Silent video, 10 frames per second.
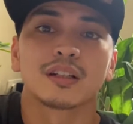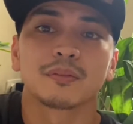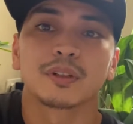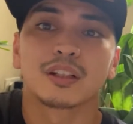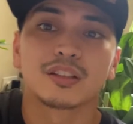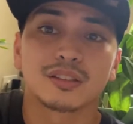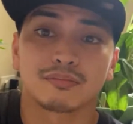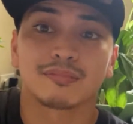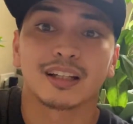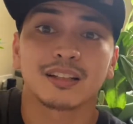because,
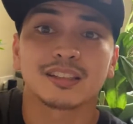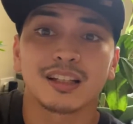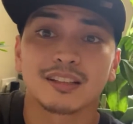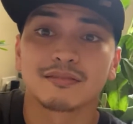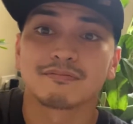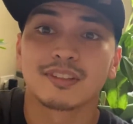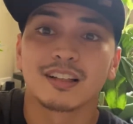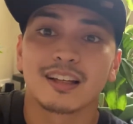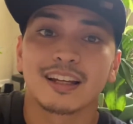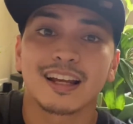like I said,
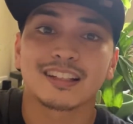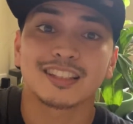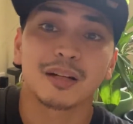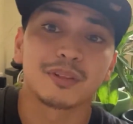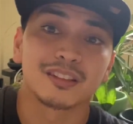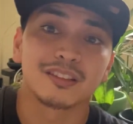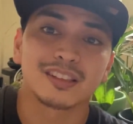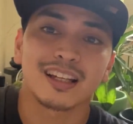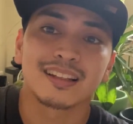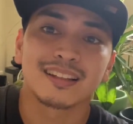it has chemicals,
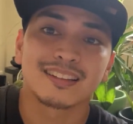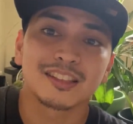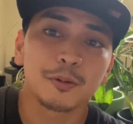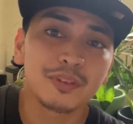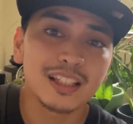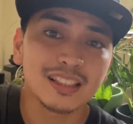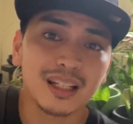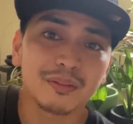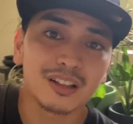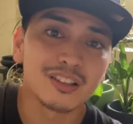and some of these
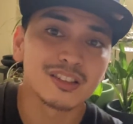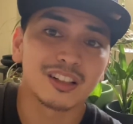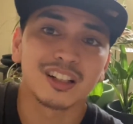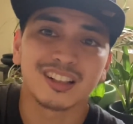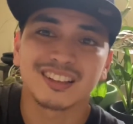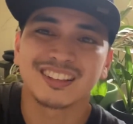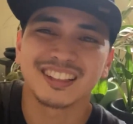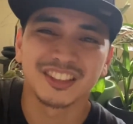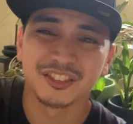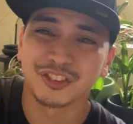chemicals are
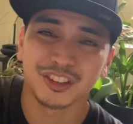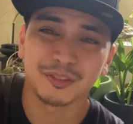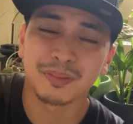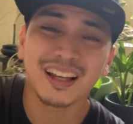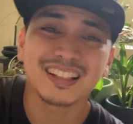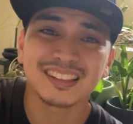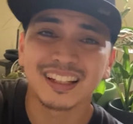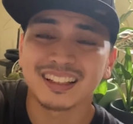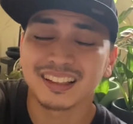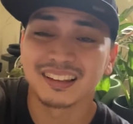not good for plants
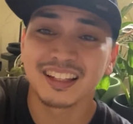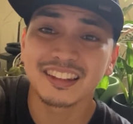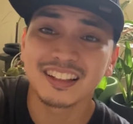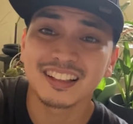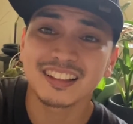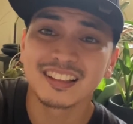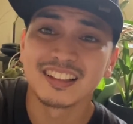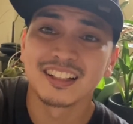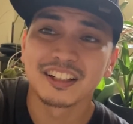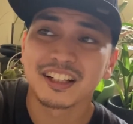like Calathea
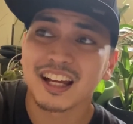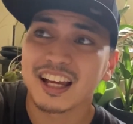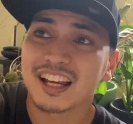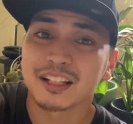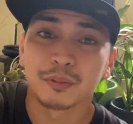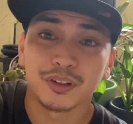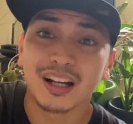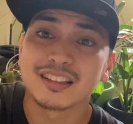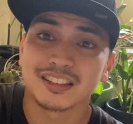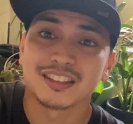and
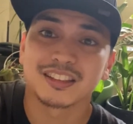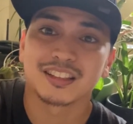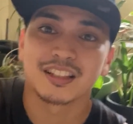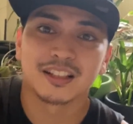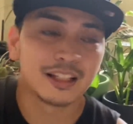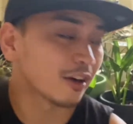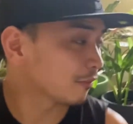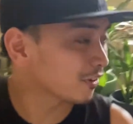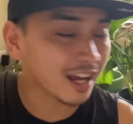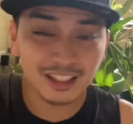Marantas. Now,
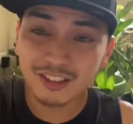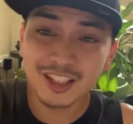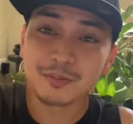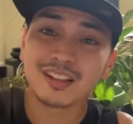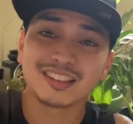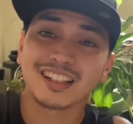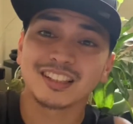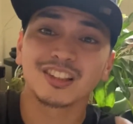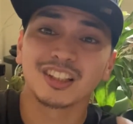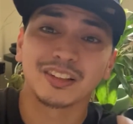for Aglaonemas, they can
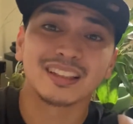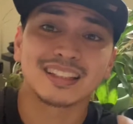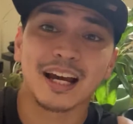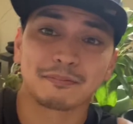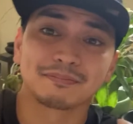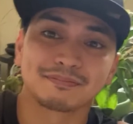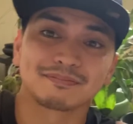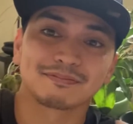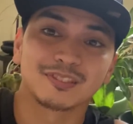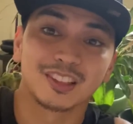tolerate tap.
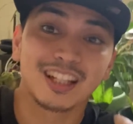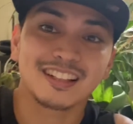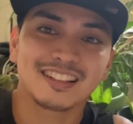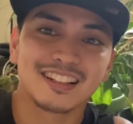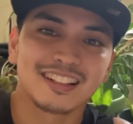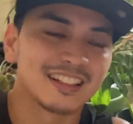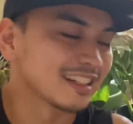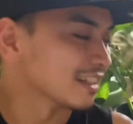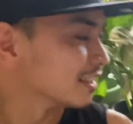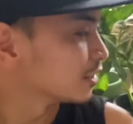Okay,
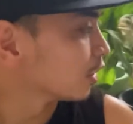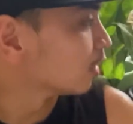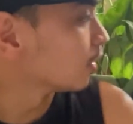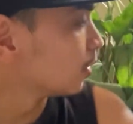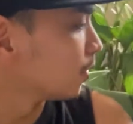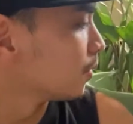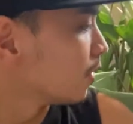so